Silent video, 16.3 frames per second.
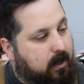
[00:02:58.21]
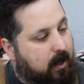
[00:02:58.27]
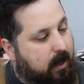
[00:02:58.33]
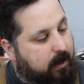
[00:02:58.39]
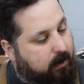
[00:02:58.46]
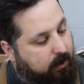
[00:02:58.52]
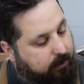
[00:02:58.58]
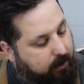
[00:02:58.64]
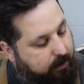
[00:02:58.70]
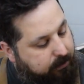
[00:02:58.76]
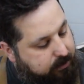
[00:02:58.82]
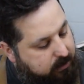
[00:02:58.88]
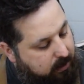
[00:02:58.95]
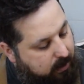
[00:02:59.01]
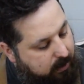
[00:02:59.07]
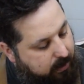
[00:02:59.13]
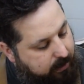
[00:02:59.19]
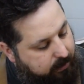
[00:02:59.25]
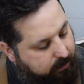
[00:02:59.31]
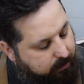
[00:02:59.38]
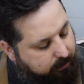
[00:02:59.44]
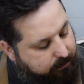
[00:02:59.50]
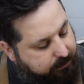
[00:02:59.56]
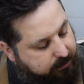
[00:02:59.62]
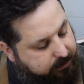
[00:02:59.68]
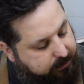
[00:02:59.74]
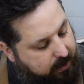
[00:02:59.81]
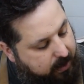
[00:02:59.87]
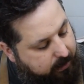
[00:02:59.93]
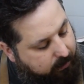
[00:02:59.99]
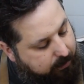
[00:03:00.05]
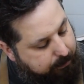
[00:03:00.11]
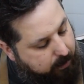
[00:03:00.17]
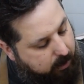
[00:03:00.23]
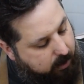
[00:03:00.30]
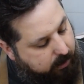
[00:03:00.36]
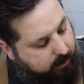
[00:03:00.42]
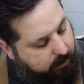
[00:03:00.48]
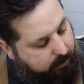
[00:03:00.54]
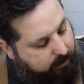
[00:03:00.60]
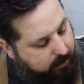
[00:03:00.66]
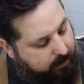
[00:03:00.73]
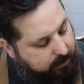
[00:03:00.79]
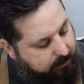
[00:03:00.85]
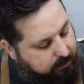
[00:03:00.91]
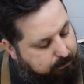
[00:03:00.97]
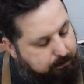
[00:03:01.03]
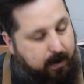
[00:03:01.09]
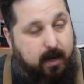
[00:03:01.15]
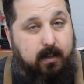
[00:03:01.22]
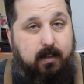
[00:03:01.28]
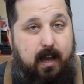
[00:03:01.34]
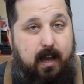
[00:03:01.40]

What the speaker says: And on the other side, there's the Stanley mark, and made in